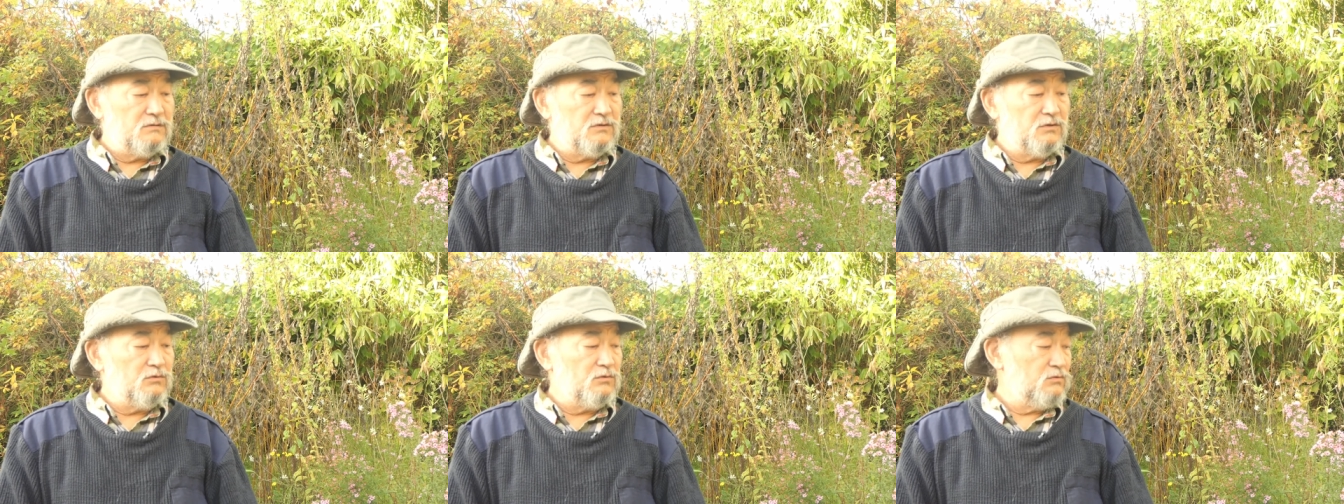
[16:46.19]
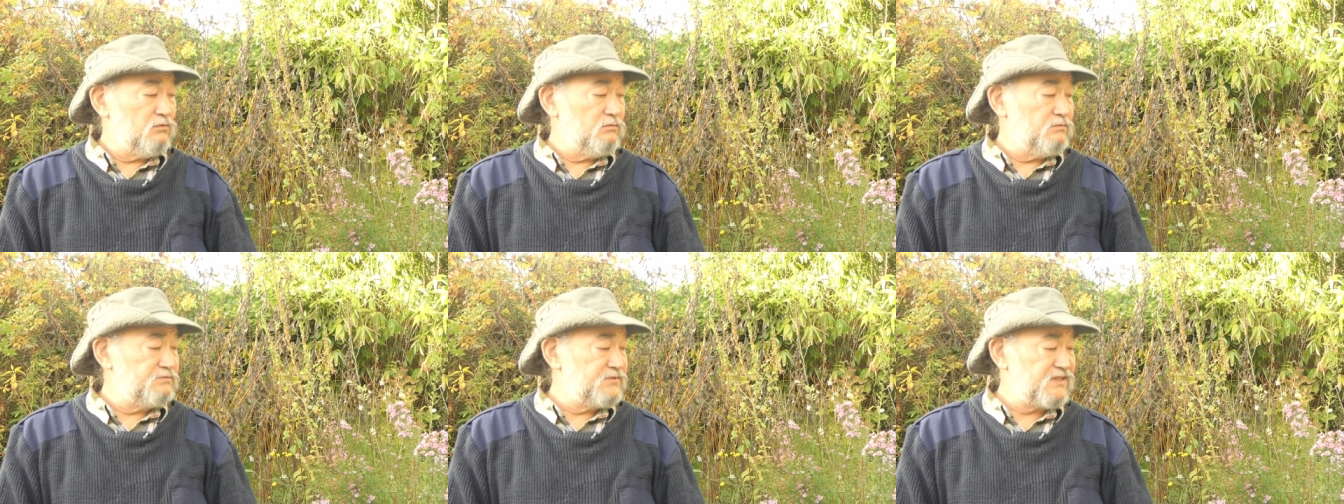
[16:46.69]

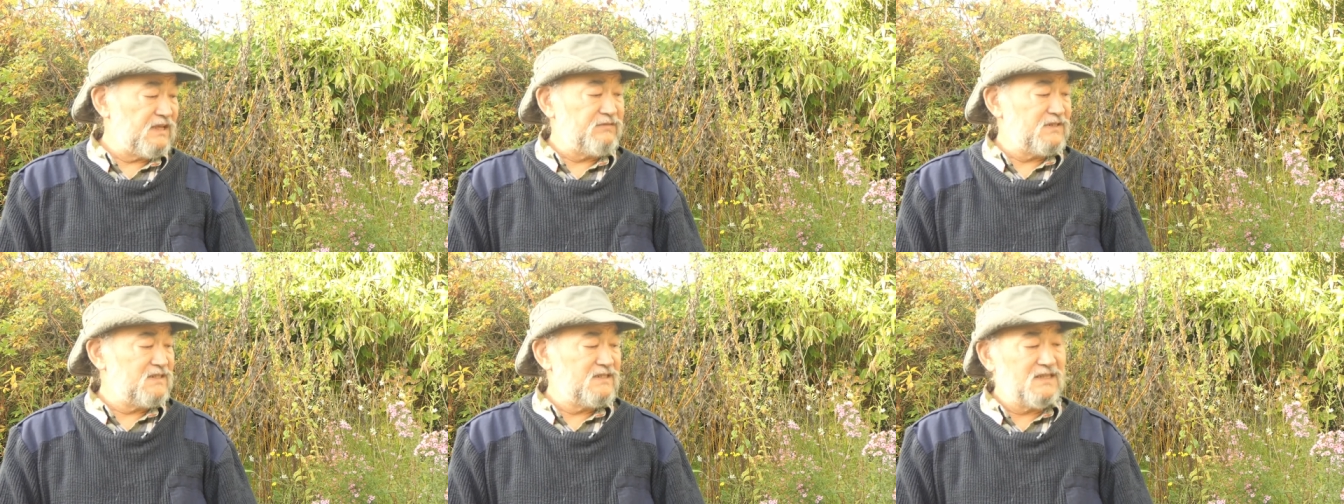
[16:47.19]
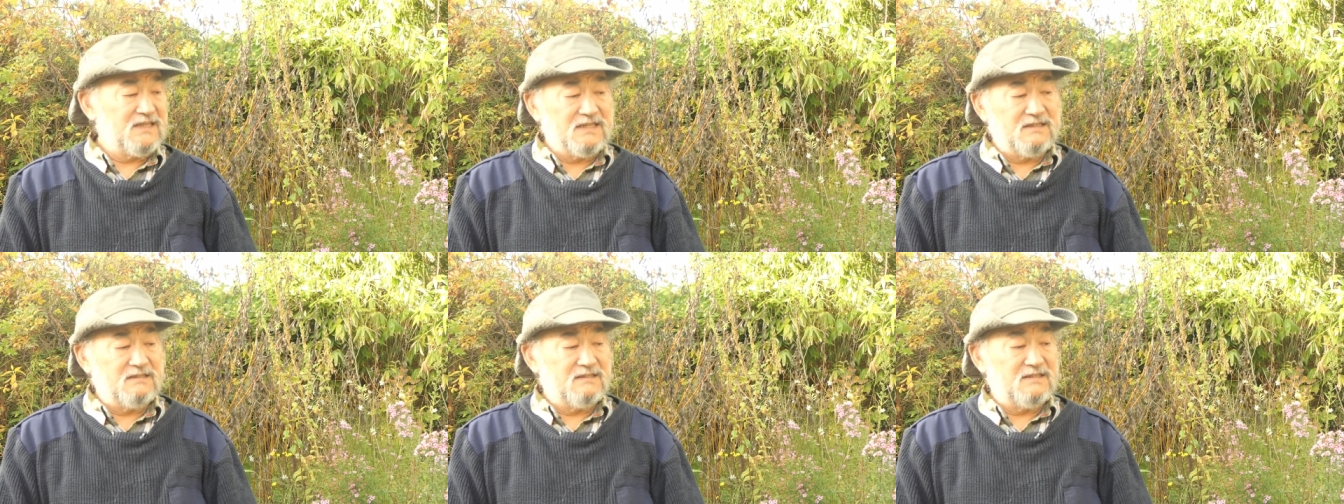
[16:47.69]
do
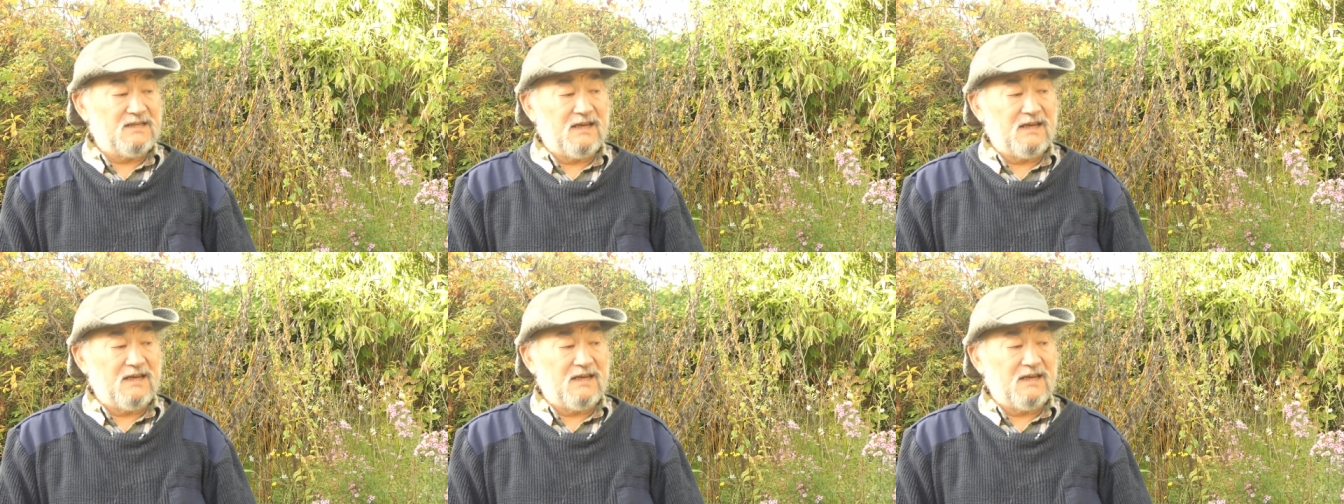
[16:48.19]
17